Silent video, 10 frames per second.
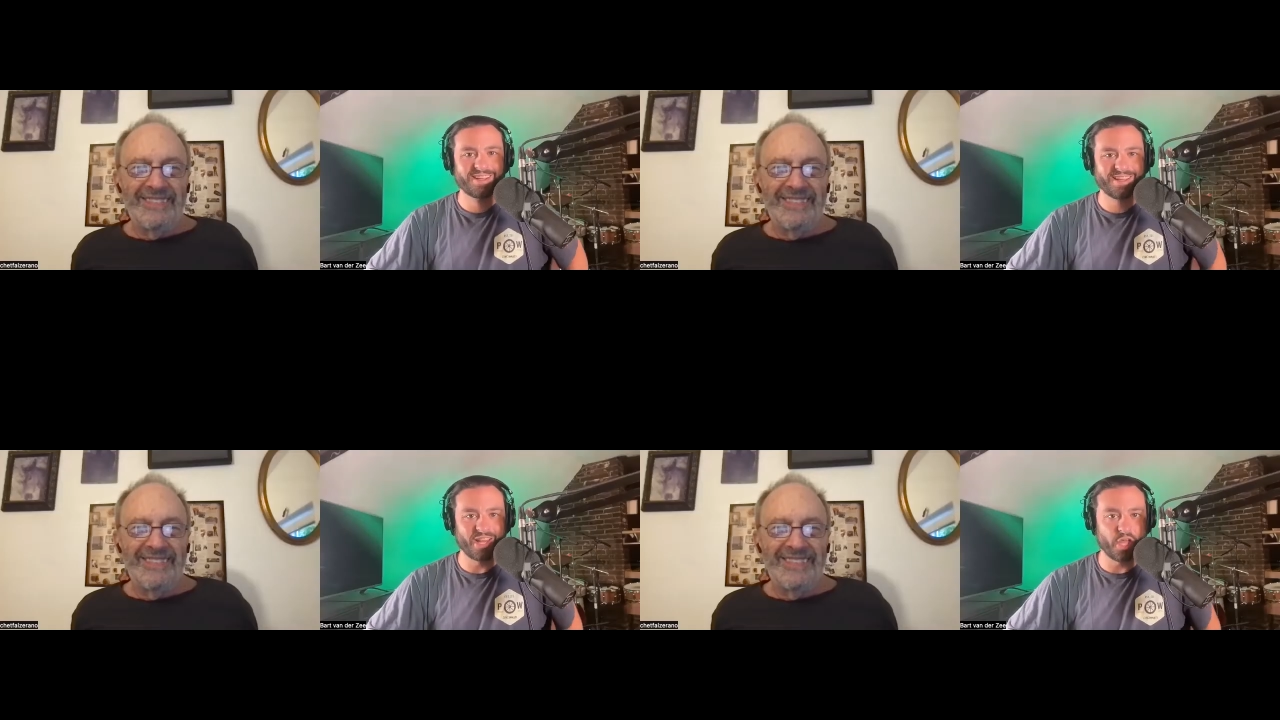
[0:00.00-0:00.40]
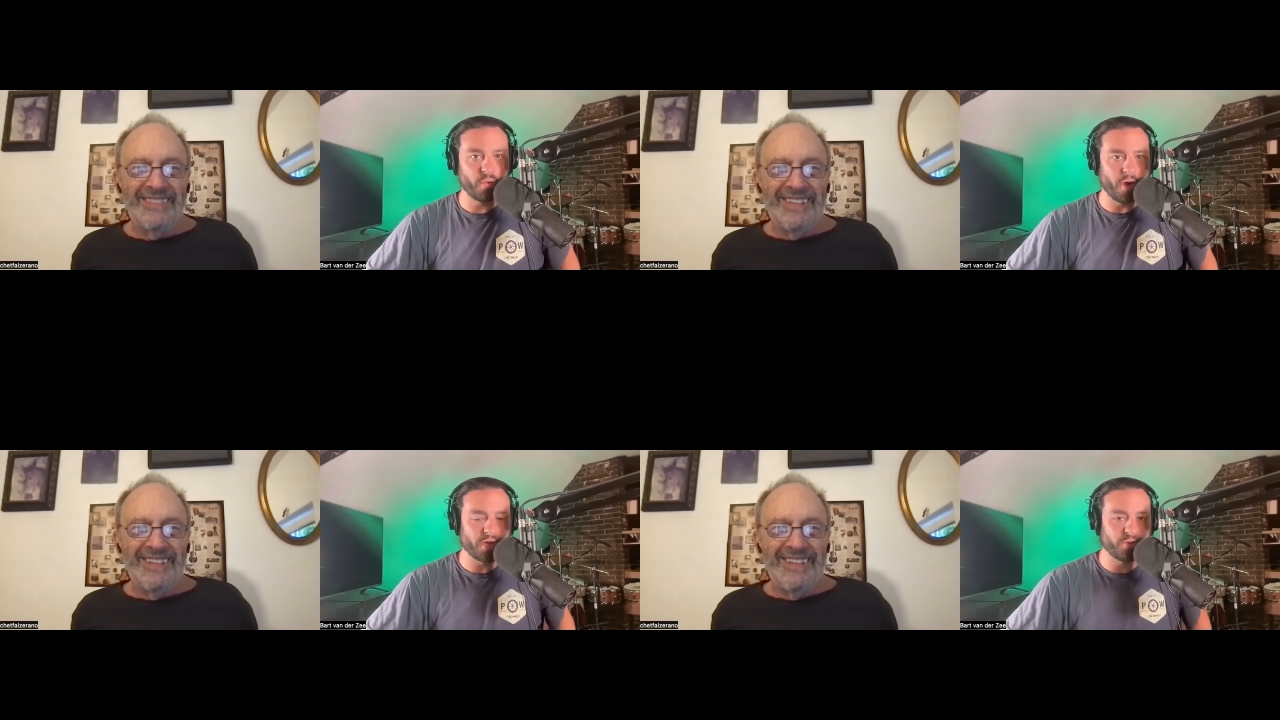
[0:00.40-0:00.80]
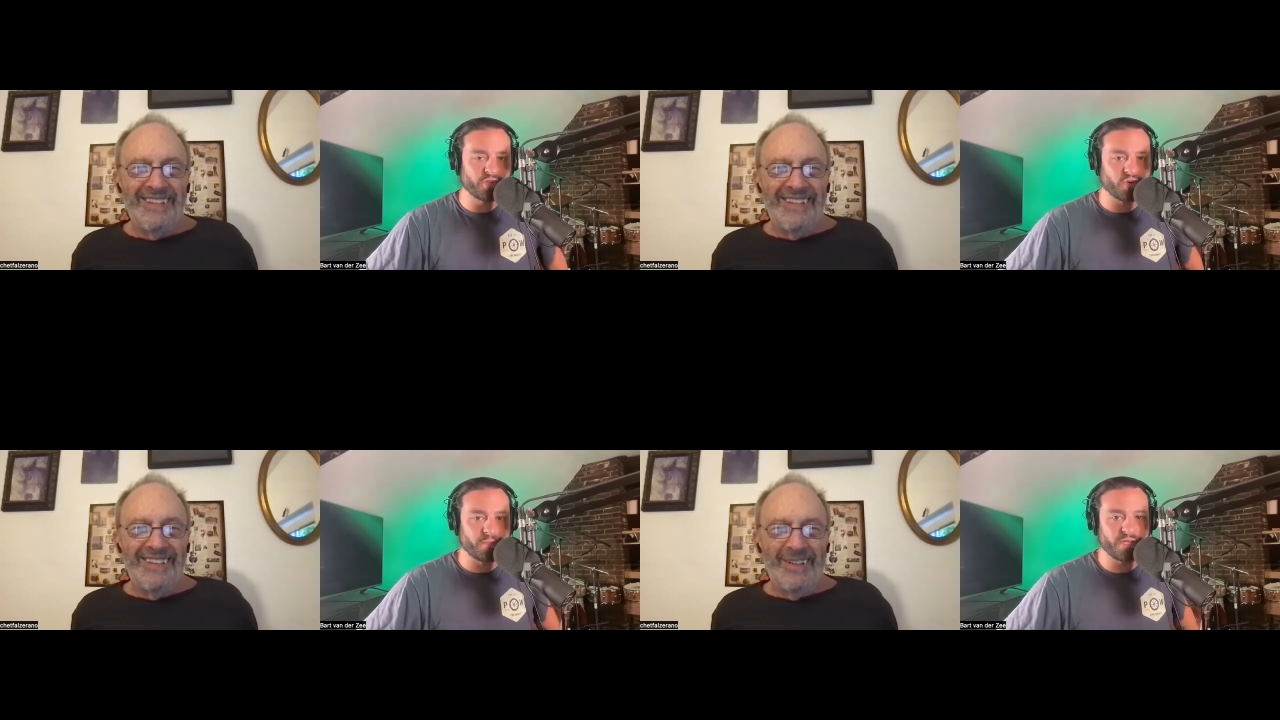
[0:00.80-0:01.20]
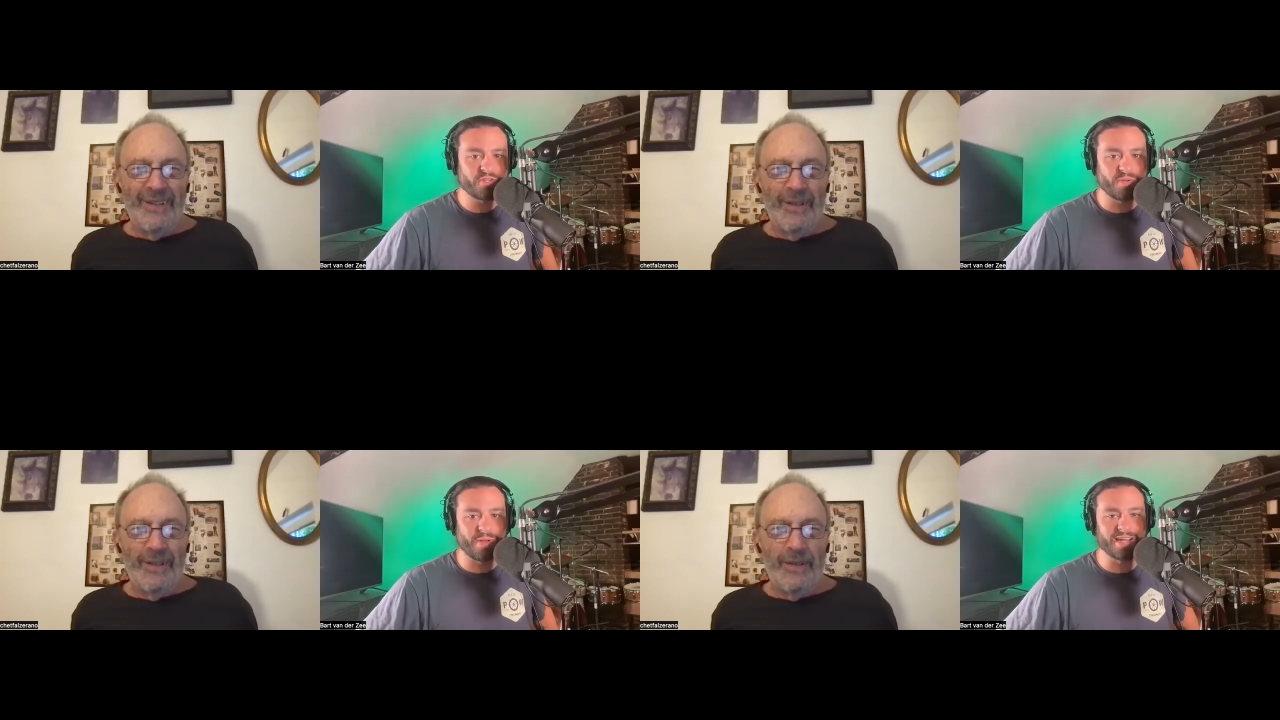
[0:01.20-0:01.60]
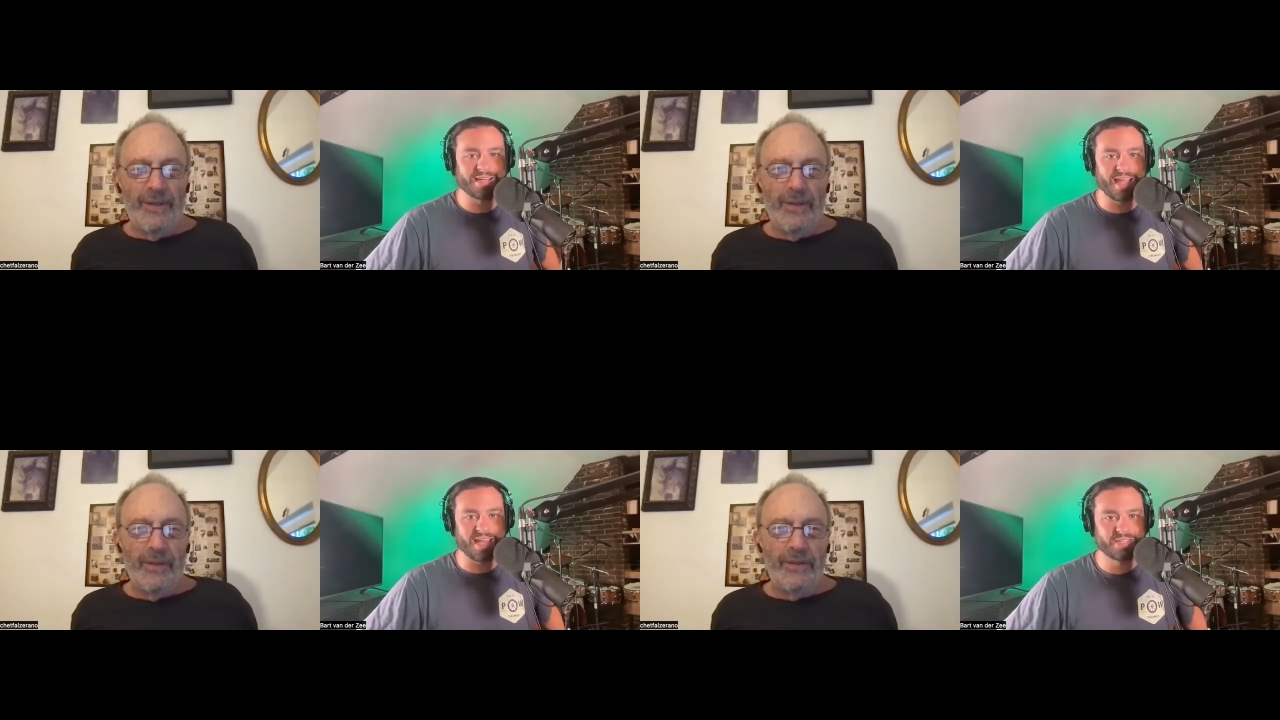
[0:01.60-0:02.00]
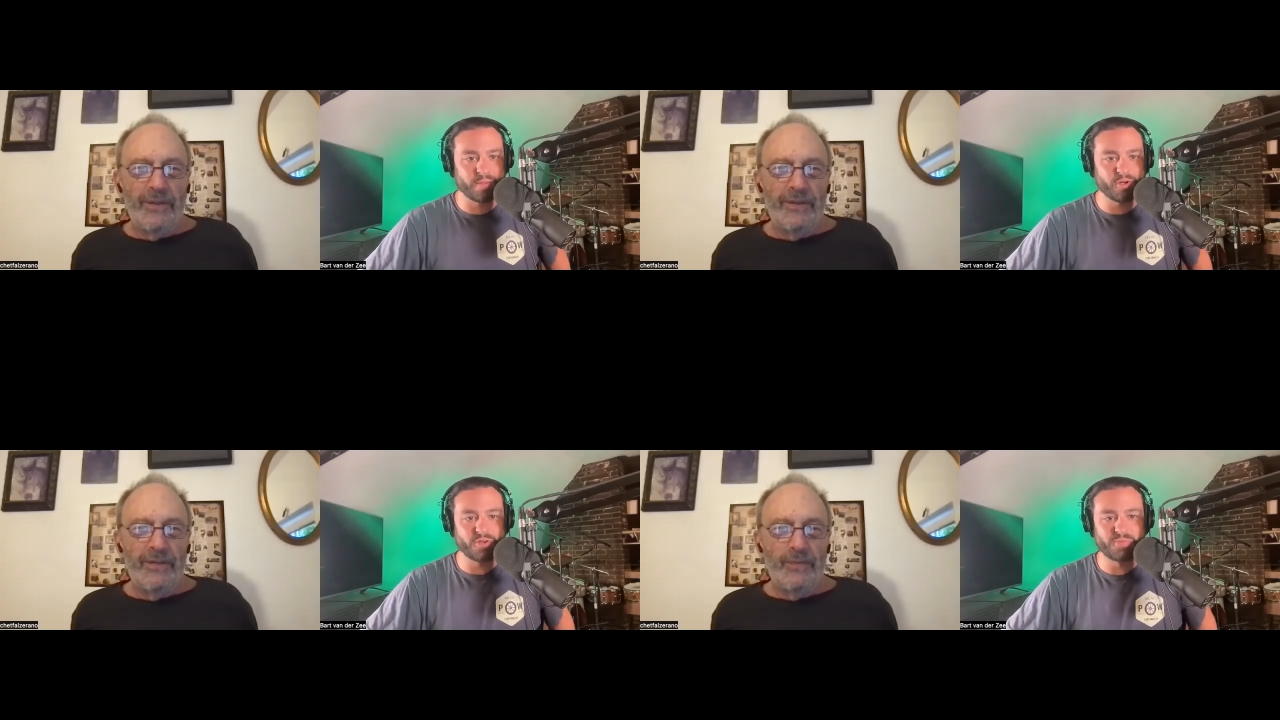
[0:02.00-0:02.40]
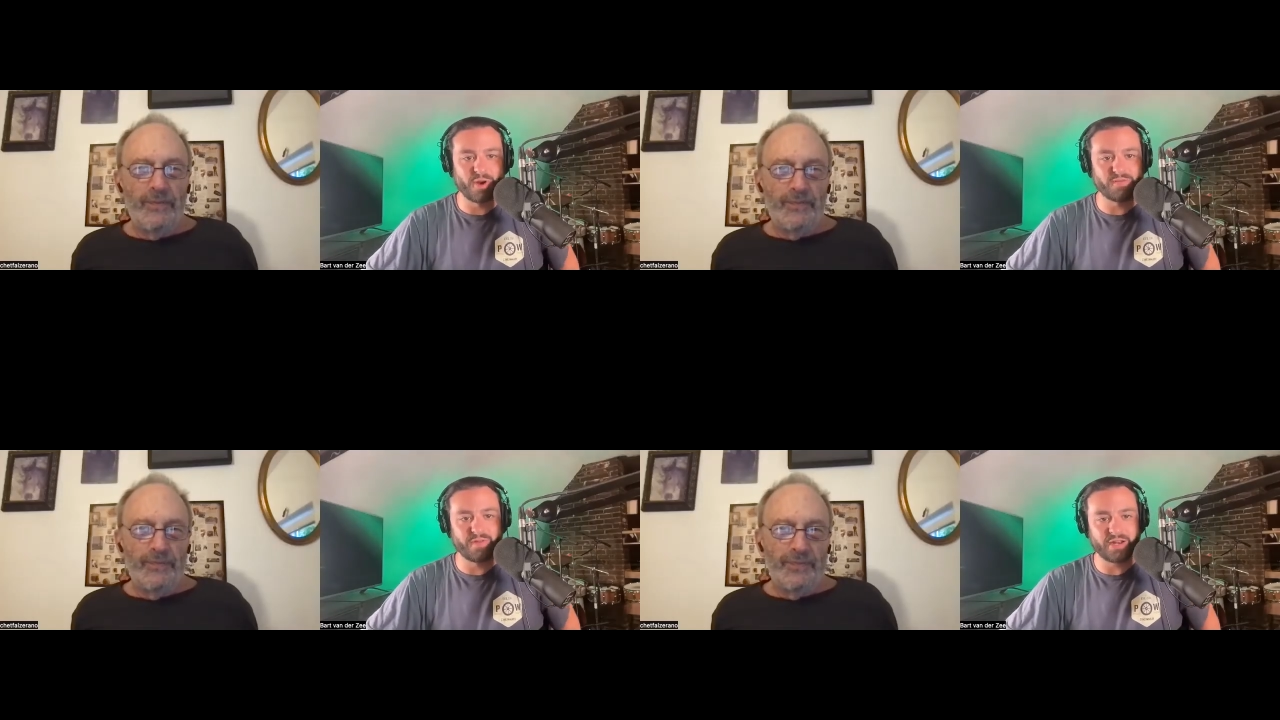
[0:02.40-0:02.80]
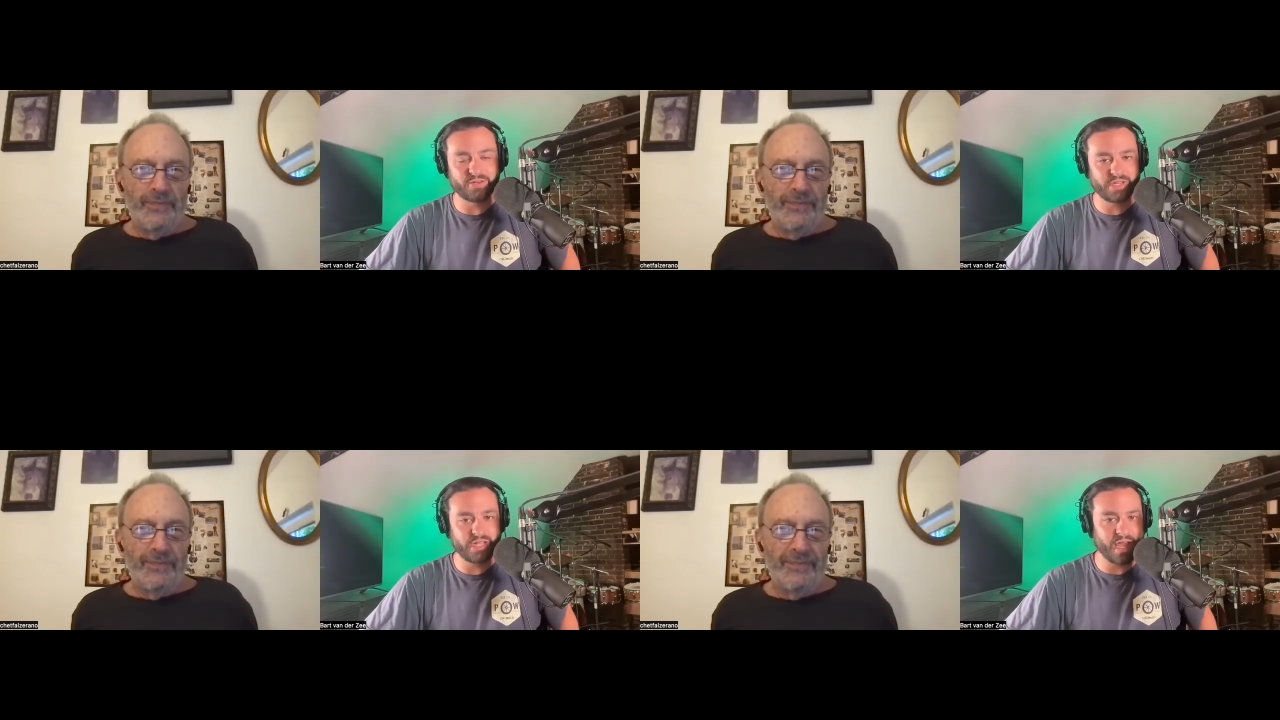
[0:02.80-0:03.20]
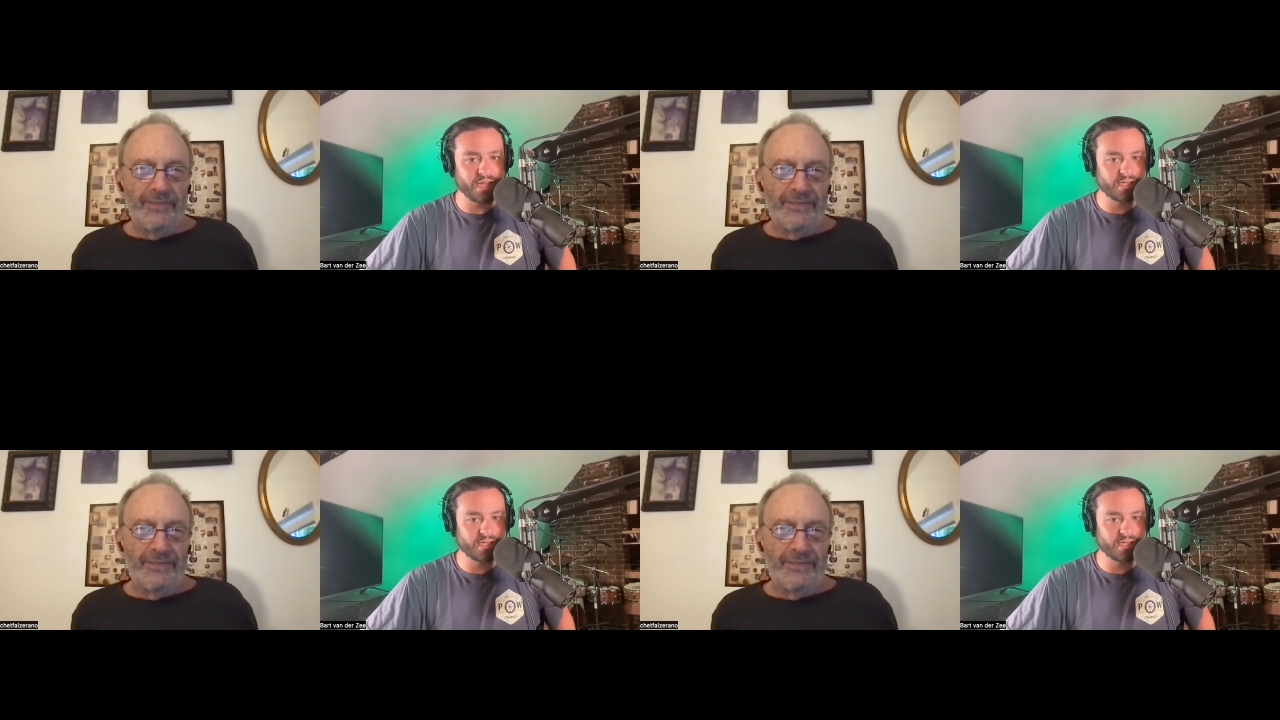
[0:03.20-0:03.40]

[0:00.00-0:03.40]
Speaker 1: Hello and welcome to the Drum History Podcast. I'm your host, Bart Vanderzee, and